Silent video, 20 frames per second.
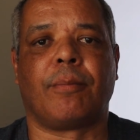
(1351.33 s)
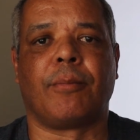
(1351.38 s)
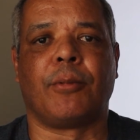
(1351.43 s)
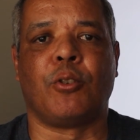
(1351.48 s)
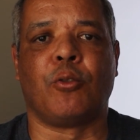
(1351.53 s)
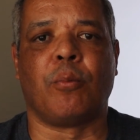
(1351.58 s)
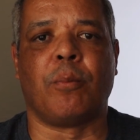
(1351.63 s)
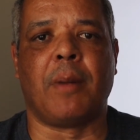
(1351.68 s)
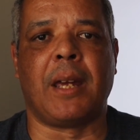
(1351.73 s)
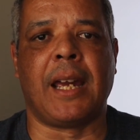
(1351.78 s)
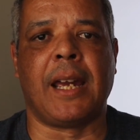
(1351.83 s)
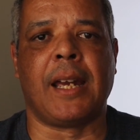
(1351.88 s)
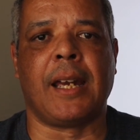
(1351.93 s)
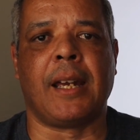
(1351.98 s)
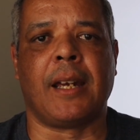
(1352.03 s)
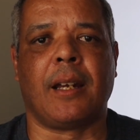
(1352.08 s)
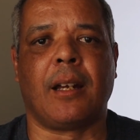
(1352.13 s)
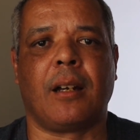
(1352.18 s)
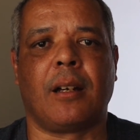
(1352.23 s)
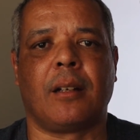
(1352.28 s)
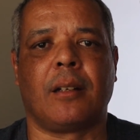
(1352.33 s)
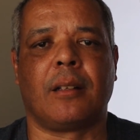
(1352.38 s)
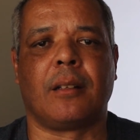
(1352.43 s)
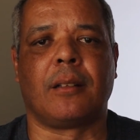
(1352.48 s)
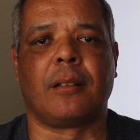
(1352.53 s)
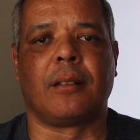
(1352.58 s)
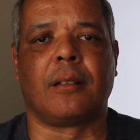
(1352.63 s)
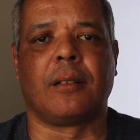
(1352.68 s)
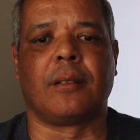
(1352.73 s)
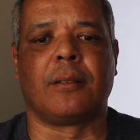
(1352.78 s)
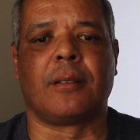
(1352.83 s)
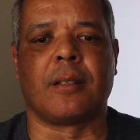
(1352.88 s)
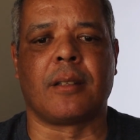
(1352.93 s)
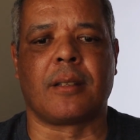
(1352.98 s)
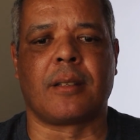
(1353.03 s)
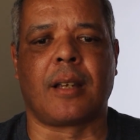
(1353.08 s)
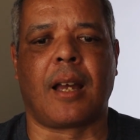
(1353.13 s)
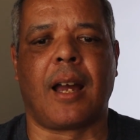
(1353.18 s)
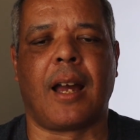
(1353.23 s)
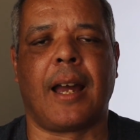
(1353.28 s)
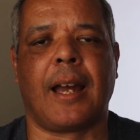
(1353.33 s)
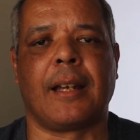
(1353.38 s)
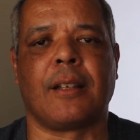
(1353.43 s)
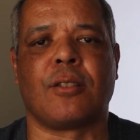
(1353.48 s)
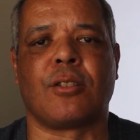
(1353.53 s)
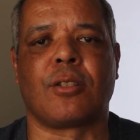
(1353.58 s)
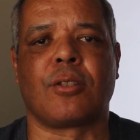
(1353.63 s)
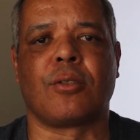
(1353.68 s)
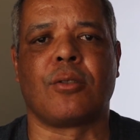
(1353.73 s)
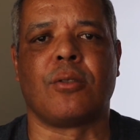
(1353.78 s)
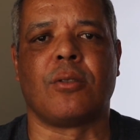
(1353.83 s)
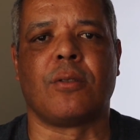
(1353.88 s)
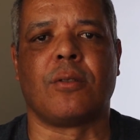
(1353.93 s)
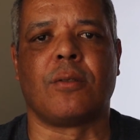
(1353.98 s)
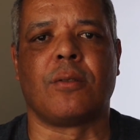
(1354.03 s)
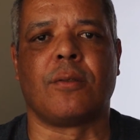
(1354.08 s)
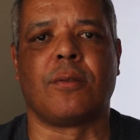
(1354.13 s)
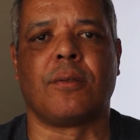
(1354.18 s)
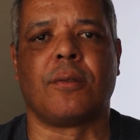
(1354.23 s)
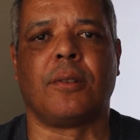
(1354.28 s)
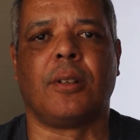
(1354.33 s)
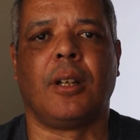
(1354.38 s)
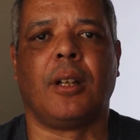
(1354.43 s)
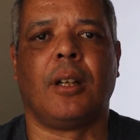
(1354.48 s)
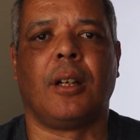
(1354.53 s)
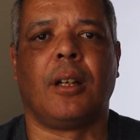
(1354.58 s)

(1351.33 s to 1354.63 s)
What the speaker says: you may decide to